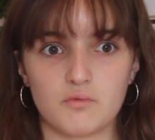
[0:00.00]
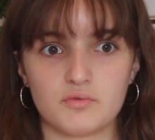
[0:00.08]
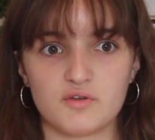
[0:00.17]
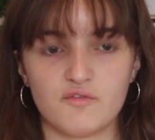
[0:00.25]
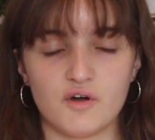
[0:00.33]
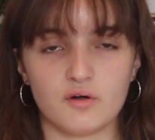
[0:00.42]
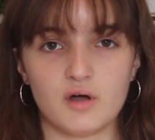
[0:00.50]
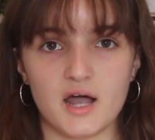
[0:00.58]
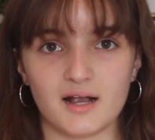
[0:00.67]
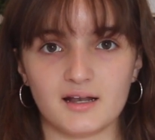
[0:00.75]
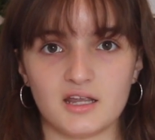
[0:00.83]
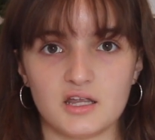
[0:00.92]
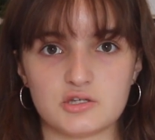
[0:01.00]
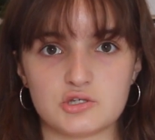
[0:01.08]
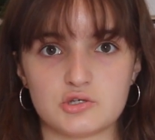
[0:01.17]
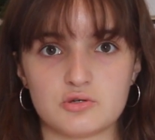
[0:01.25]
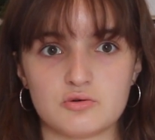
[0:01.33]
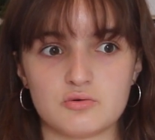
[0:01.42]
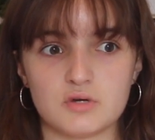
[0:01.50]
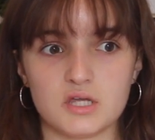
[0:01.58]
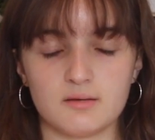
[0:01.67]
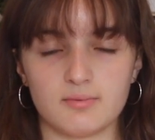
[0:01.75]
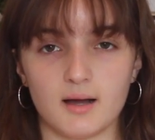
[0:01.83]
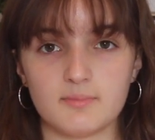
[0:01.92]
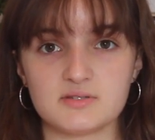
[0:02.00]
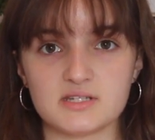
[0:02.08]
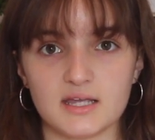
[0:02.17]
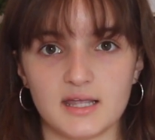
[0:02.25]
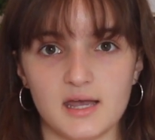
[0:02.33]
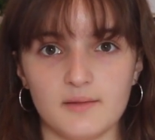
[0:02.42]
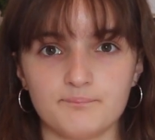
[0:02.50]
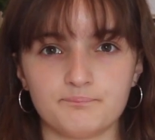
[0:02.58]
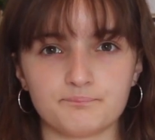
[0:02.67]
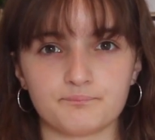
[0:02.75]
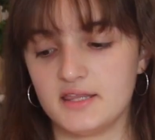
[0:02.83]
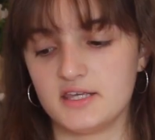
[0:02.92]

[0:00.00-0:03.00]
the fungal acne to erupt again.